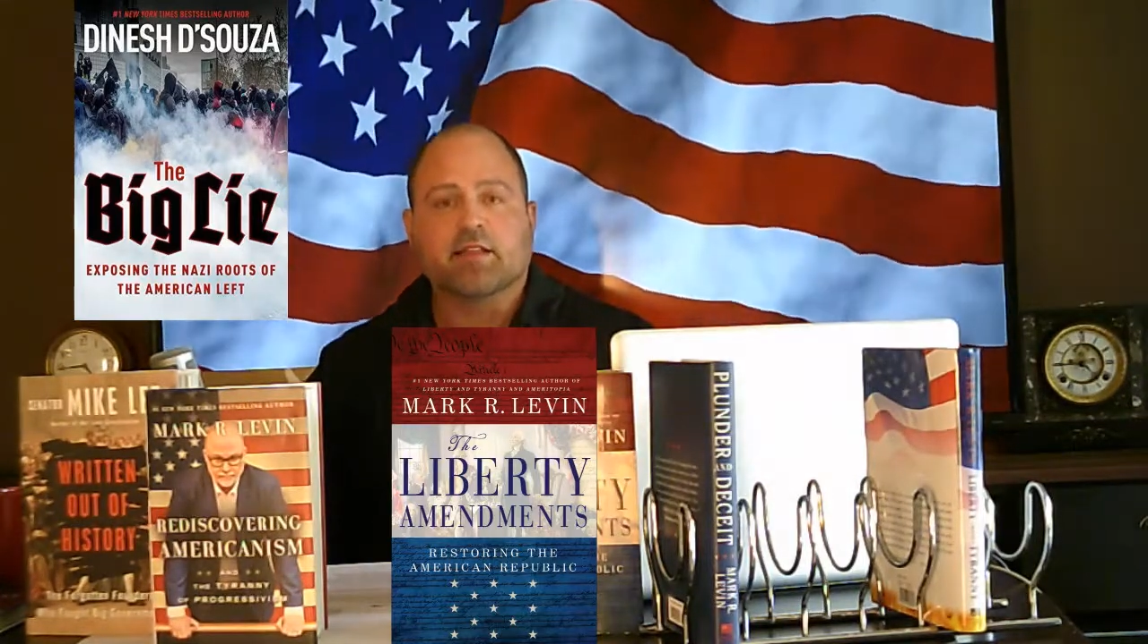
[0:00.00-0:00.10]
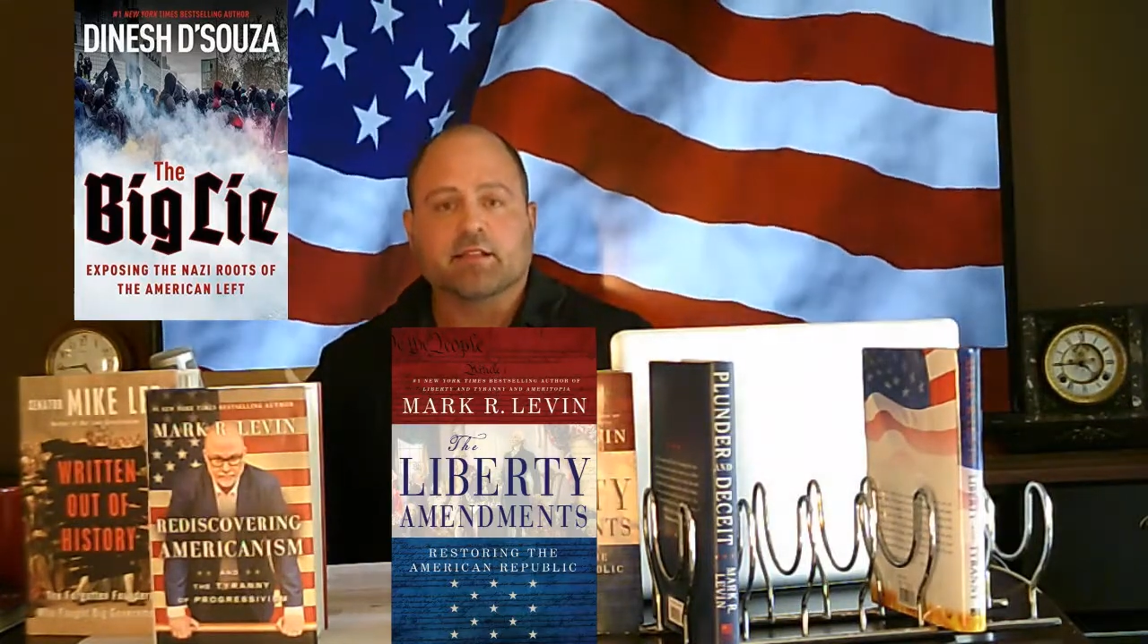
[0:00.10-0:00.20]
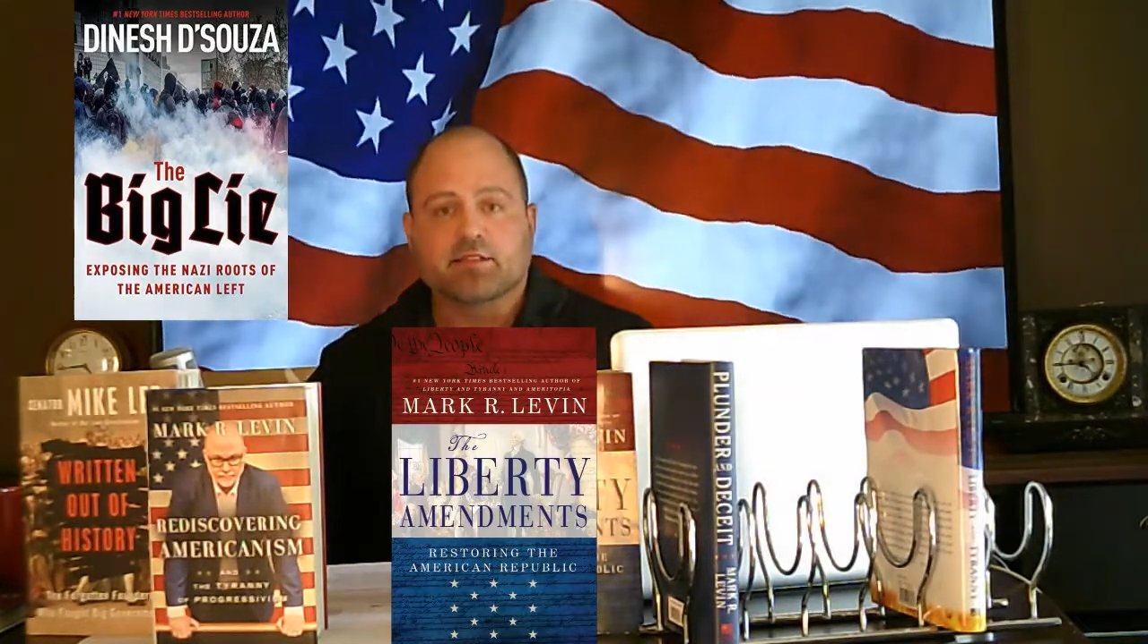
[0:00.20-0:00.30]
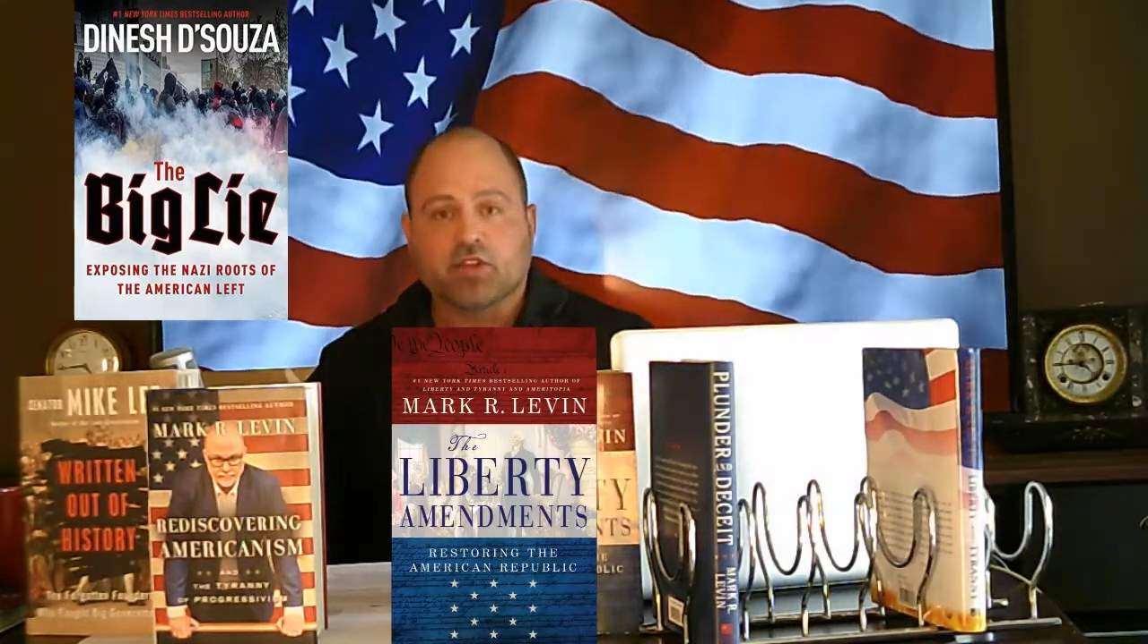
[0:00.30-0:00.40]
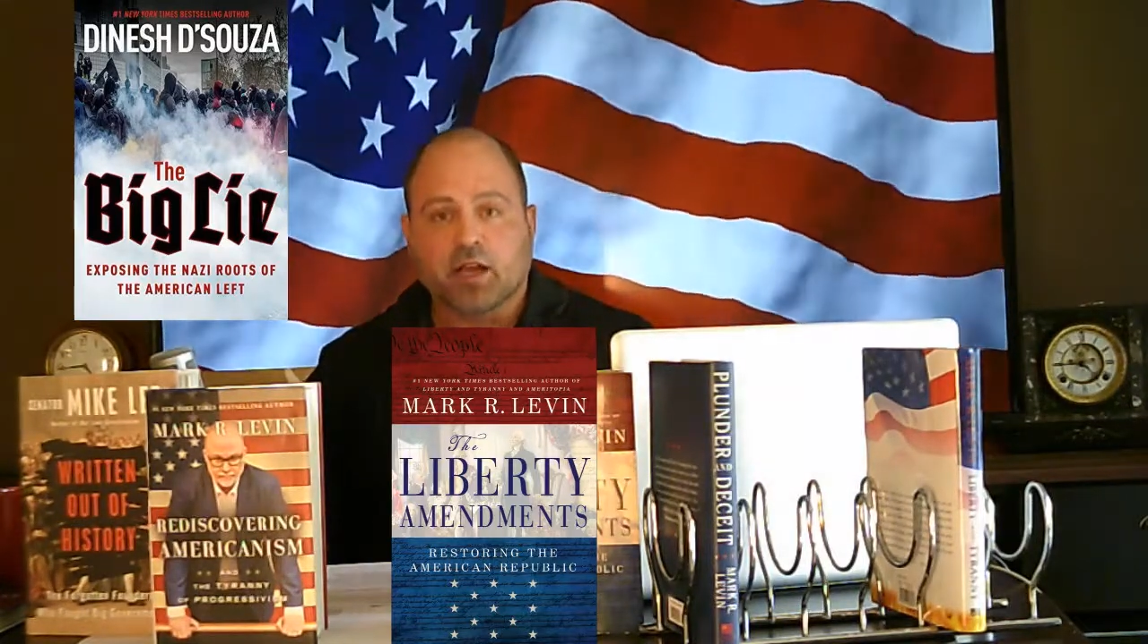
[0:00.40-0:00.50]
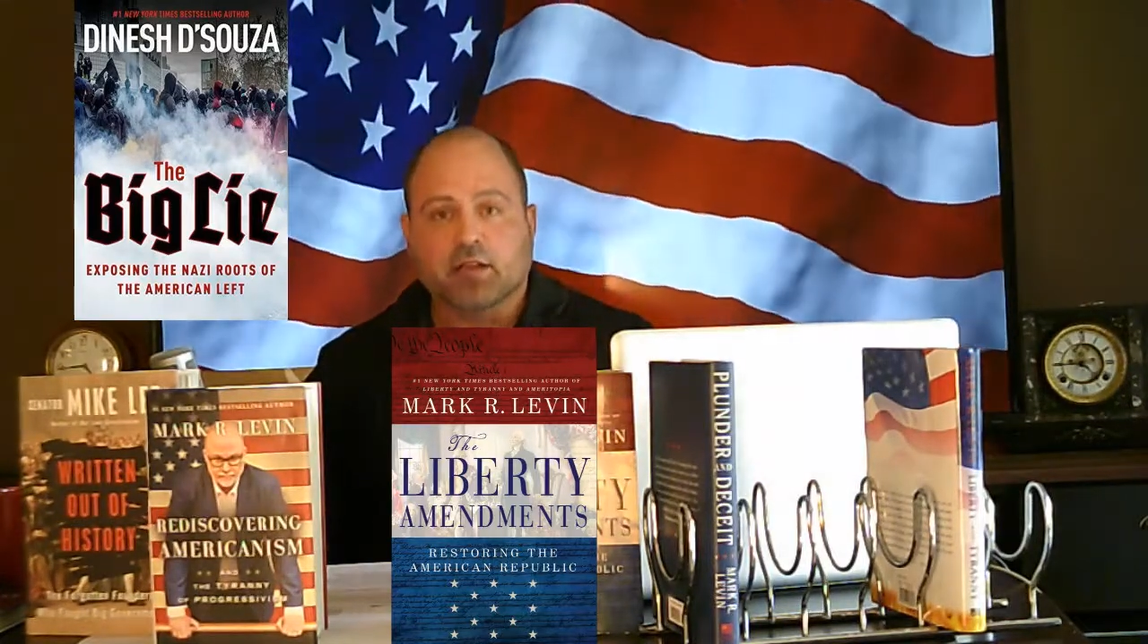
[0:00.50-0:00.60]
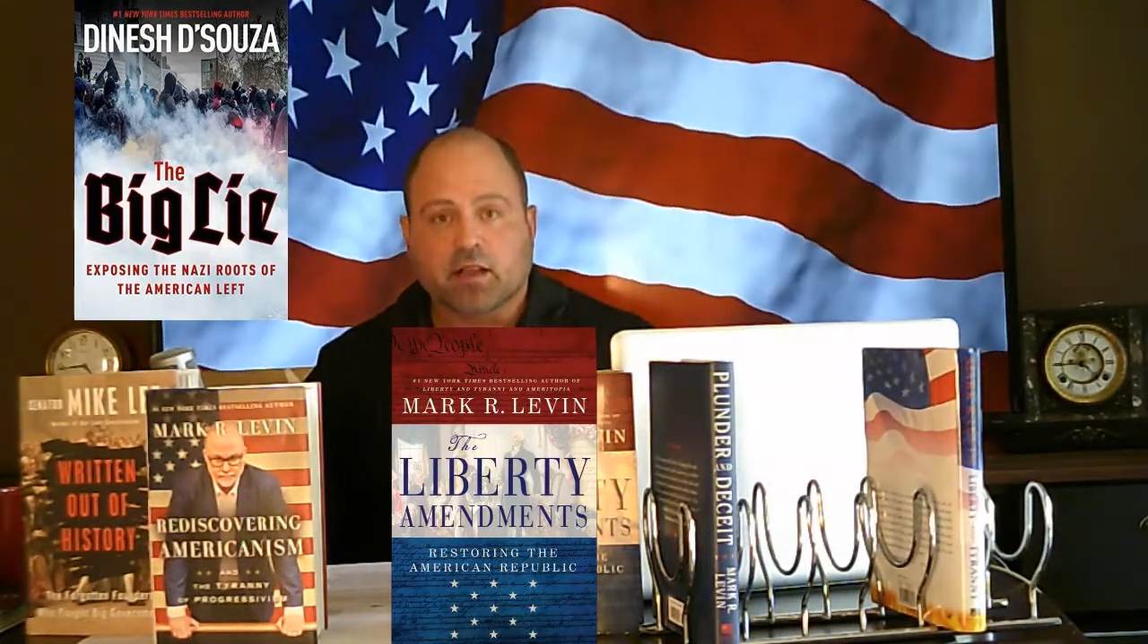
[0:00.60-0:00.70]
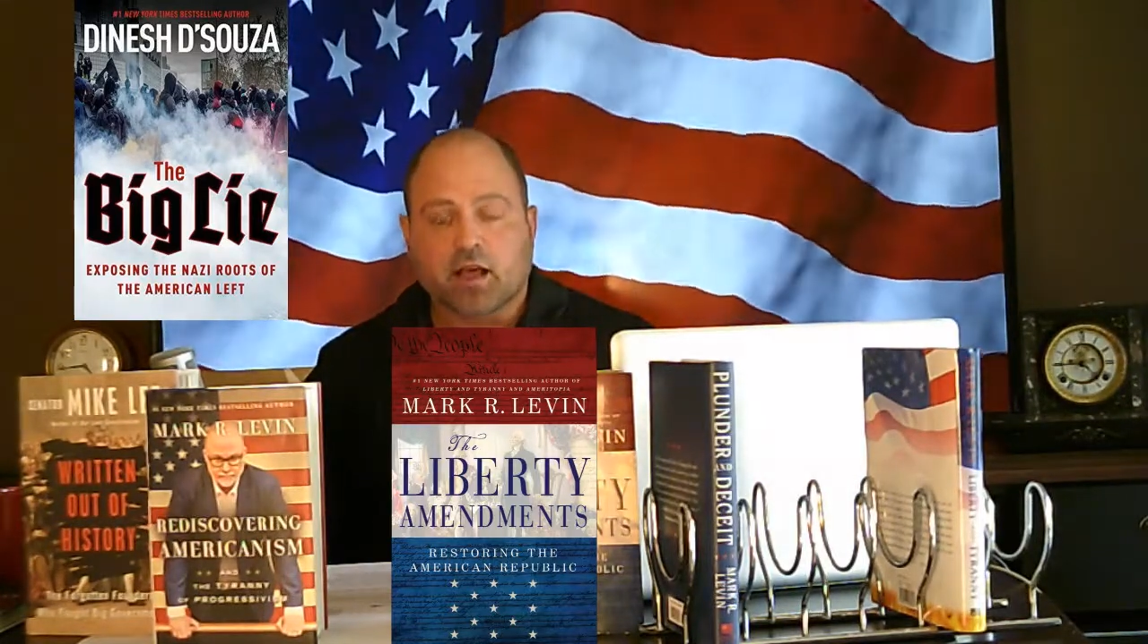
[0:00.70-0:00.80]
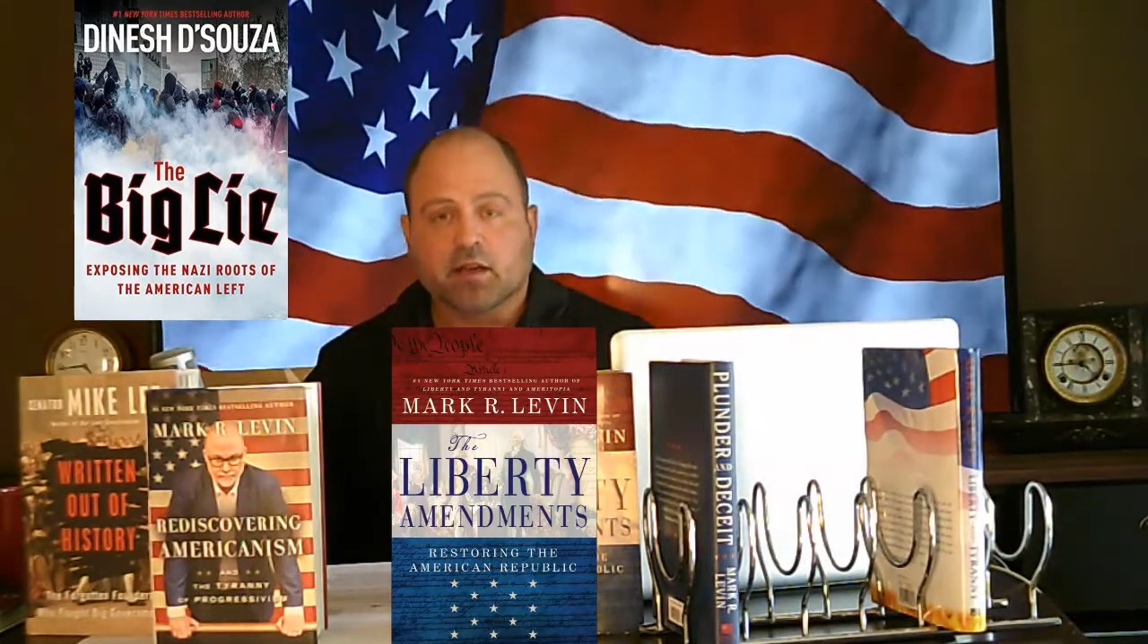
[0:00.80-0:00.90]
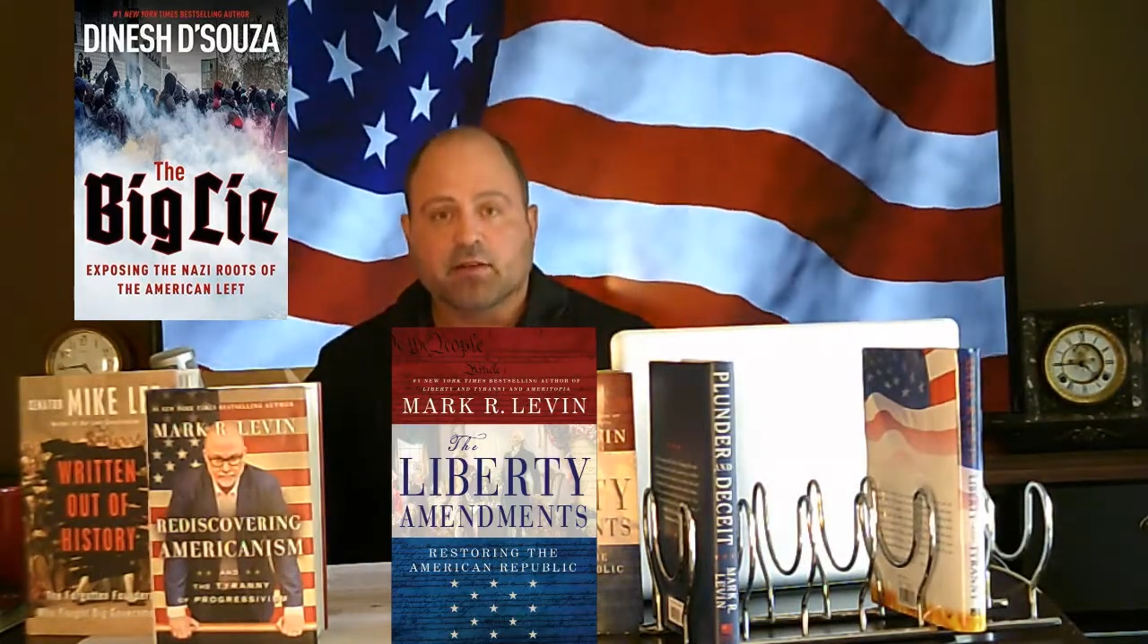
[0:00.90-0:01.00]
That's John
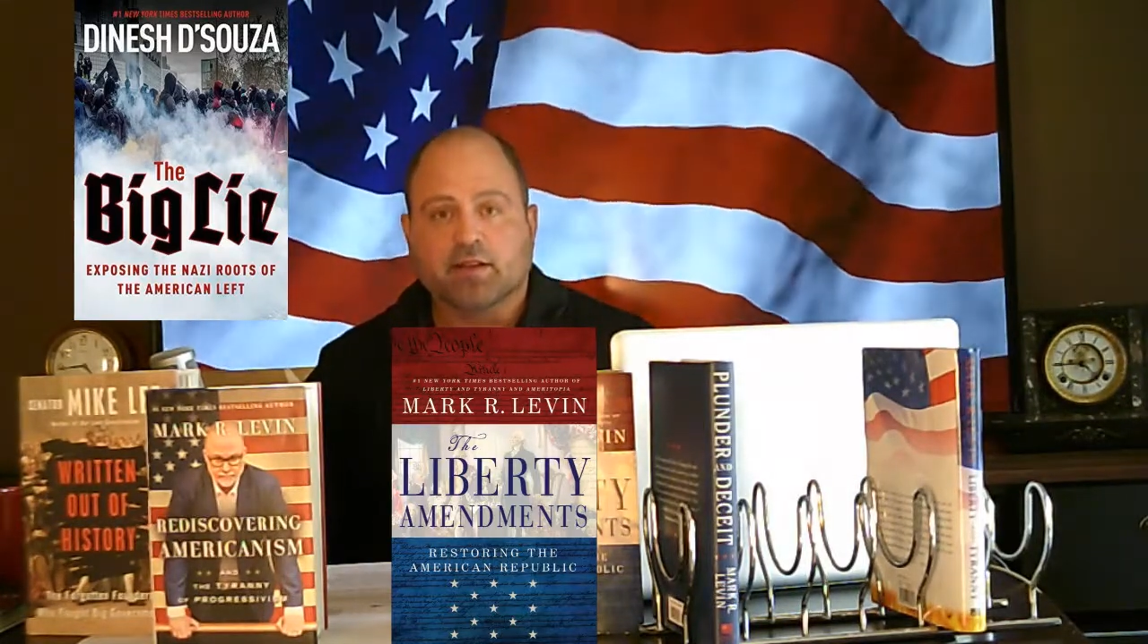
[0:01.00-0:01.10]
Locke